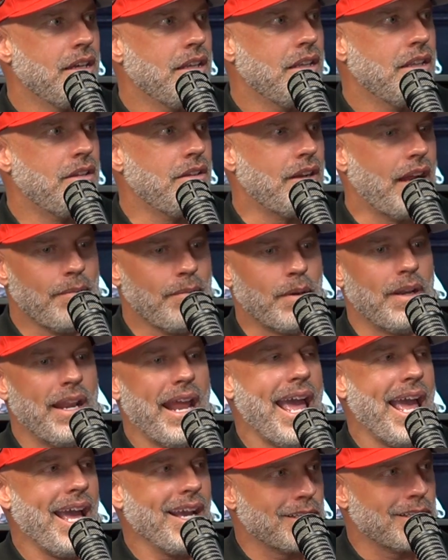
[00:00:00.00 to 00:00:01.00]
Dude, I'm an
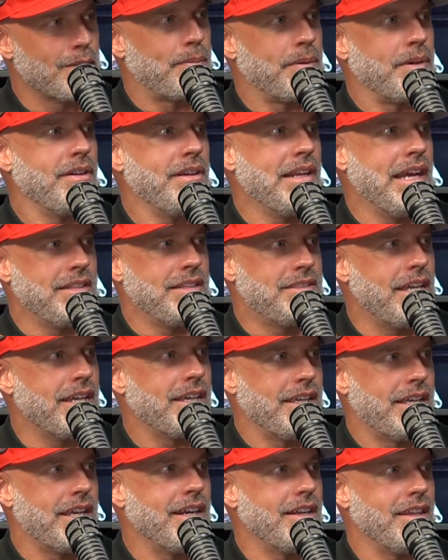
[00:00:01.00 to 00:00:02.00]
expert at
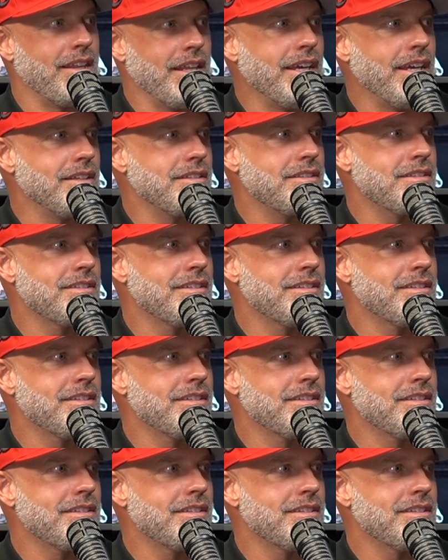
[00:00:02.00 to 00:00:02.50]
taking care of this.